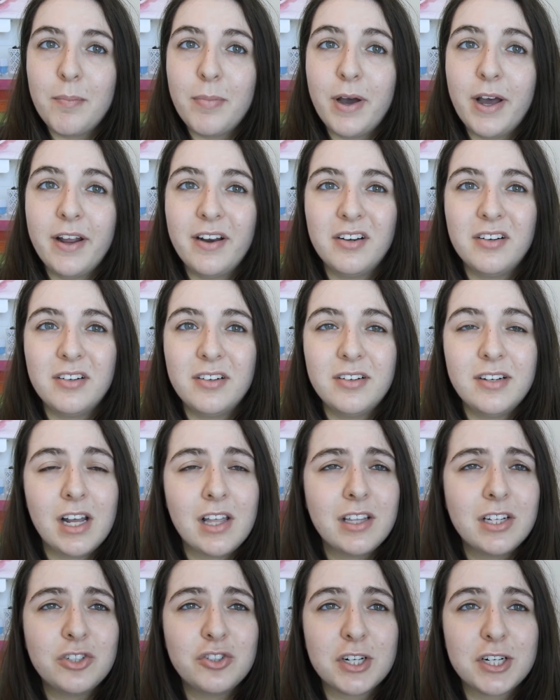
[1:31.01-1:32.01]
but
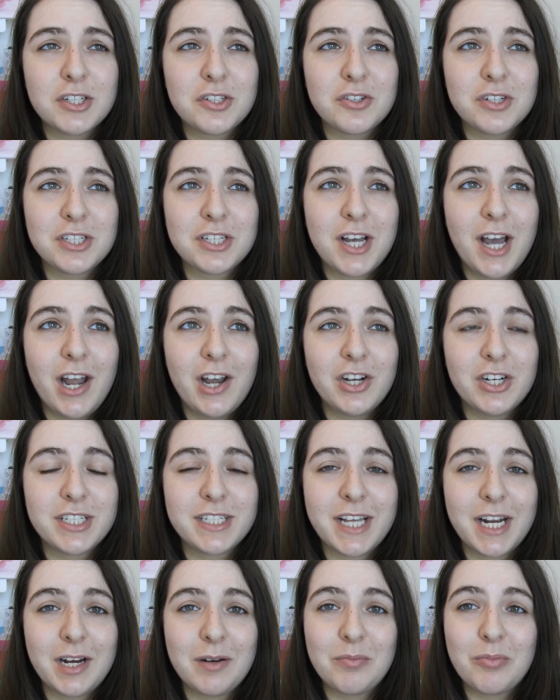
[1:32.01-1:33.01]
now that drugstore is kind of
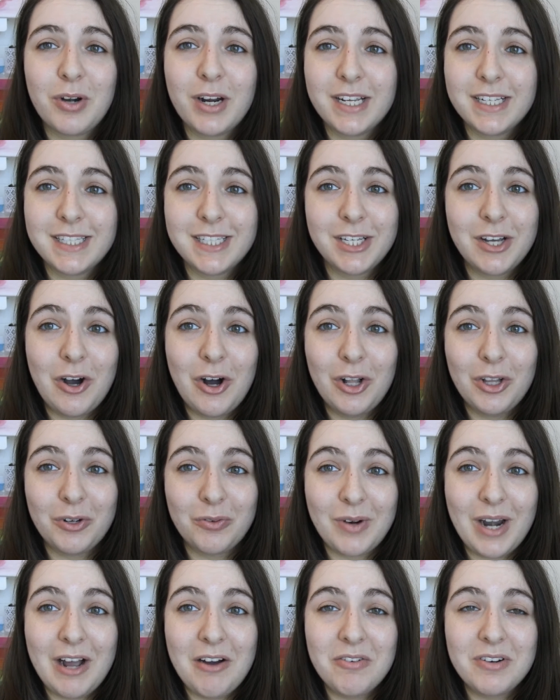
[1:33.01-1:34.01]
just getting pricey all
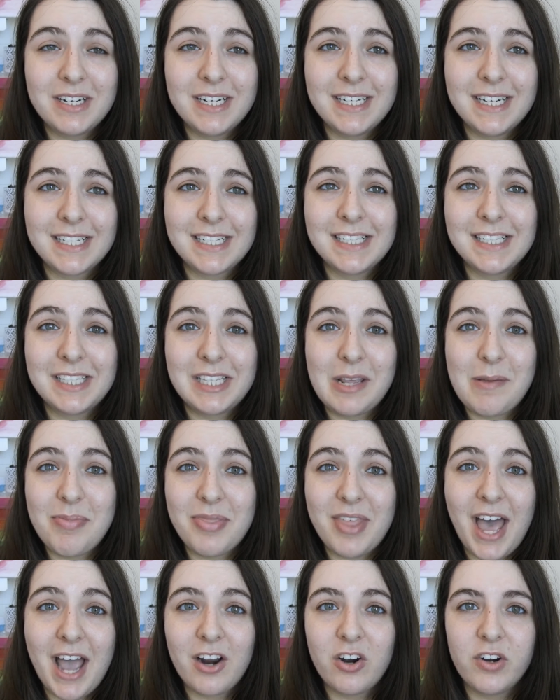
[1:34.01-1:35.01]
around, it doesn't
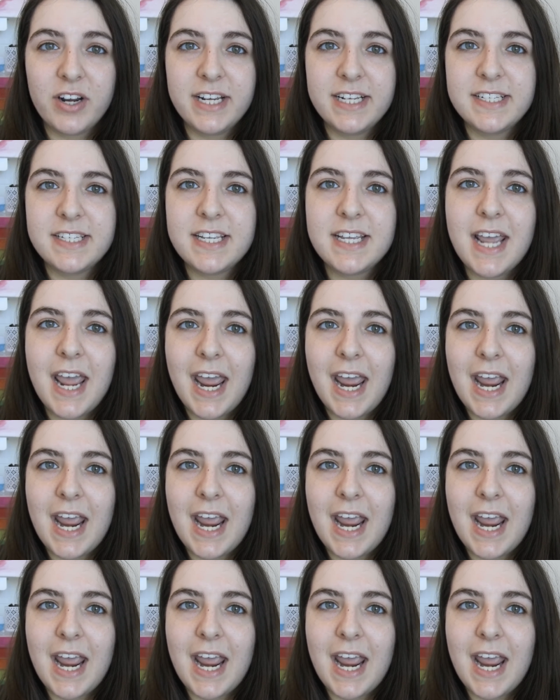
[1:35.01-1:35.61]
seem that crazy,